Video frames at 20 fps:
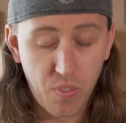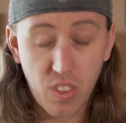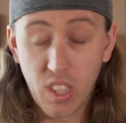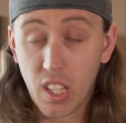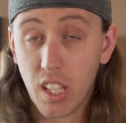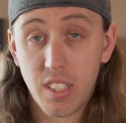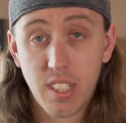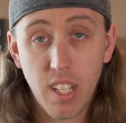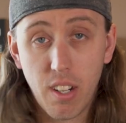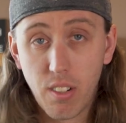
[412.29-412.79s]

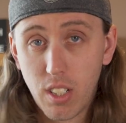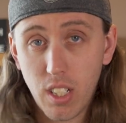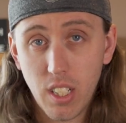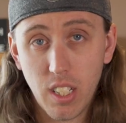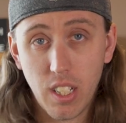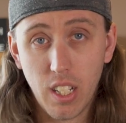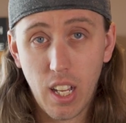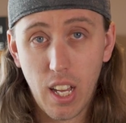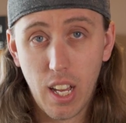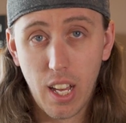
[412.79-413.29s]
They sound
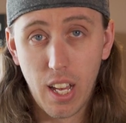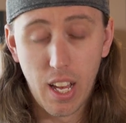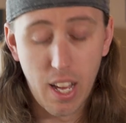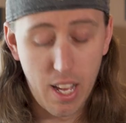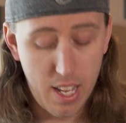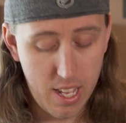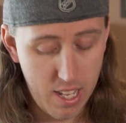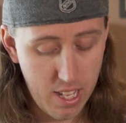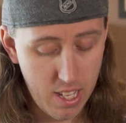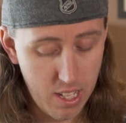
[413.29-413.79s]
good.
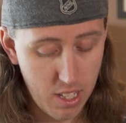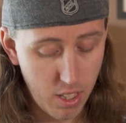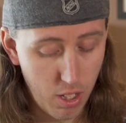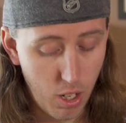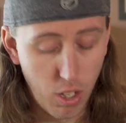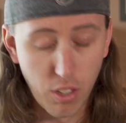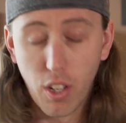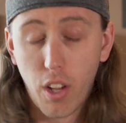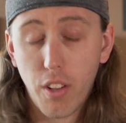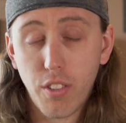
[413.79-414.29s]
They're
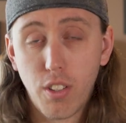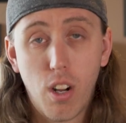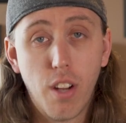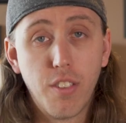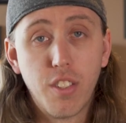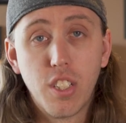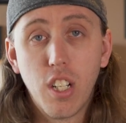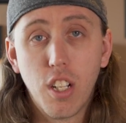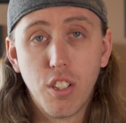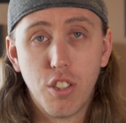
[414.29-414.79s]

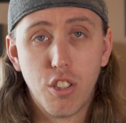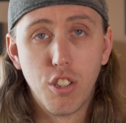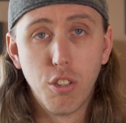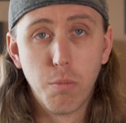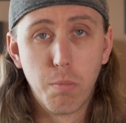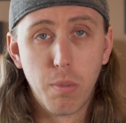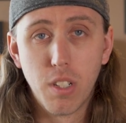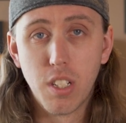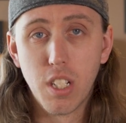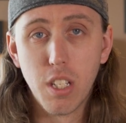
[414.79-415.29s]
obviously not
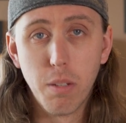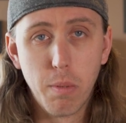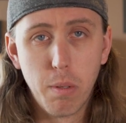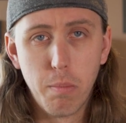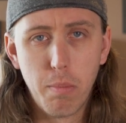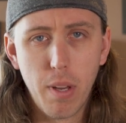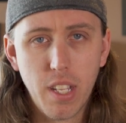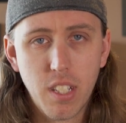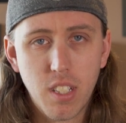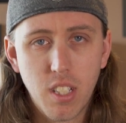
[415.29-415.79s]
super deep and
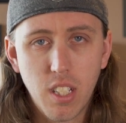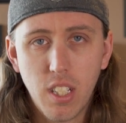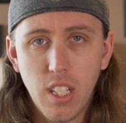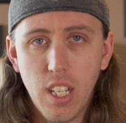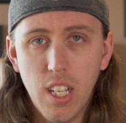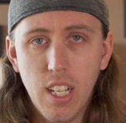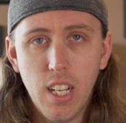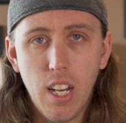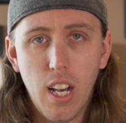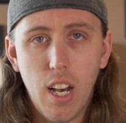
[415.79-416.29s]
bassy,
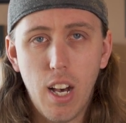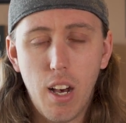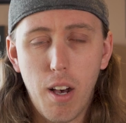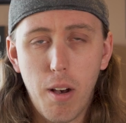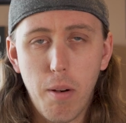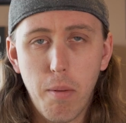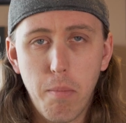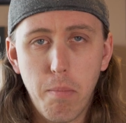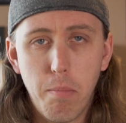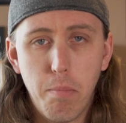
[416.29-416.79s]

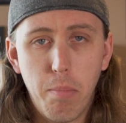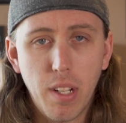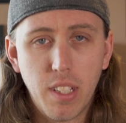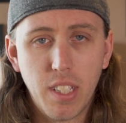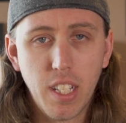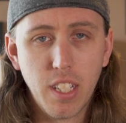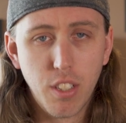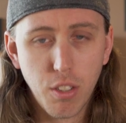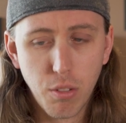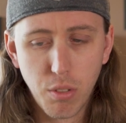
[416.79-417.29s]
but
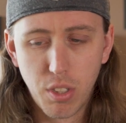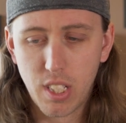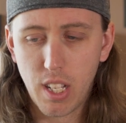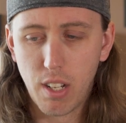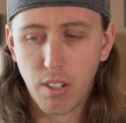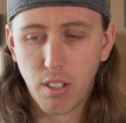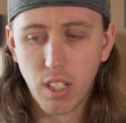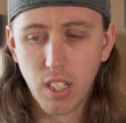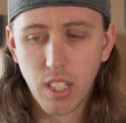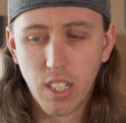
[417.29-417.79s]
they do
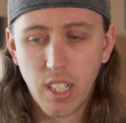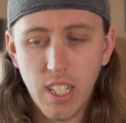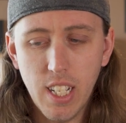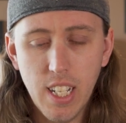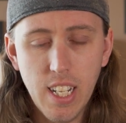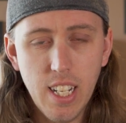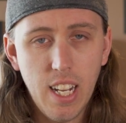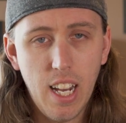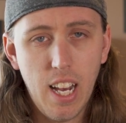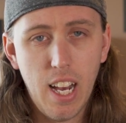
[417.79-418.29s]
sound good.
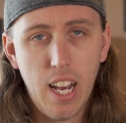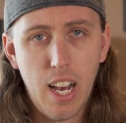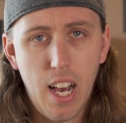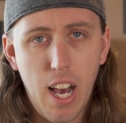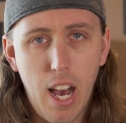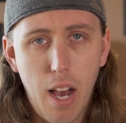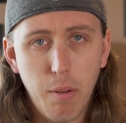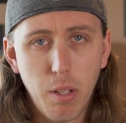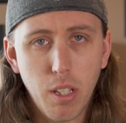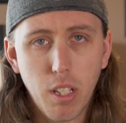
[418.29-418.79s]

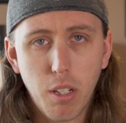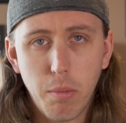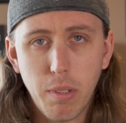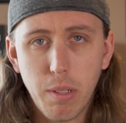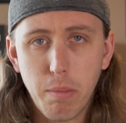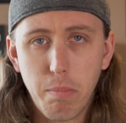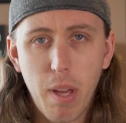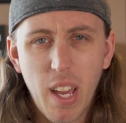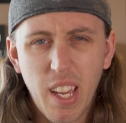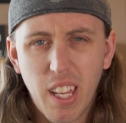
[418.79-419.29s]
I'm a little
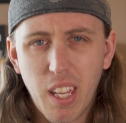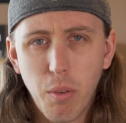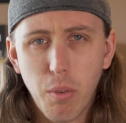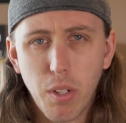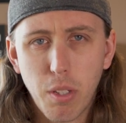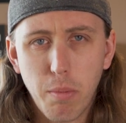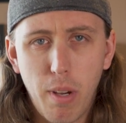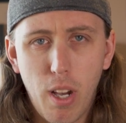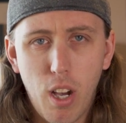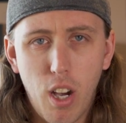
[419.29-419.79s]
bit picky
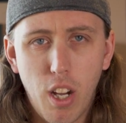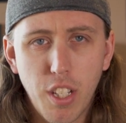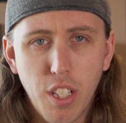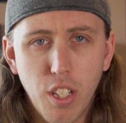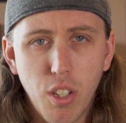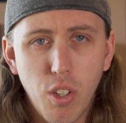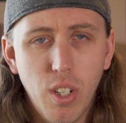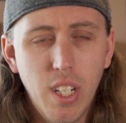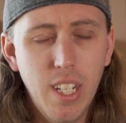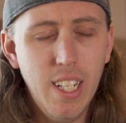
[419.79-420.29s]
with my
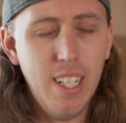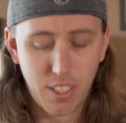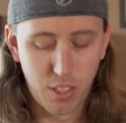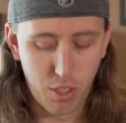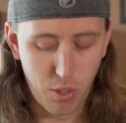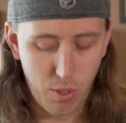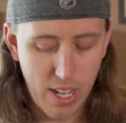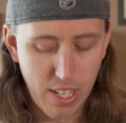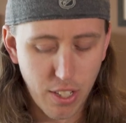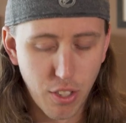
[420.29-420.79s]
audio,
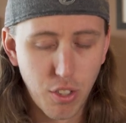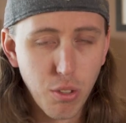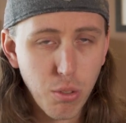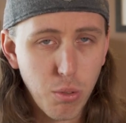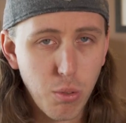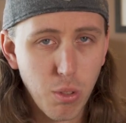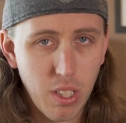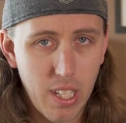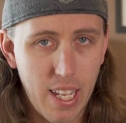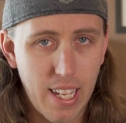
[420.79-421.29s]
so I
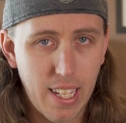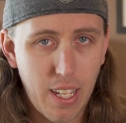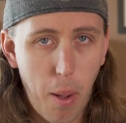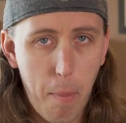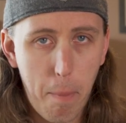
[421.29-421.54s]
do like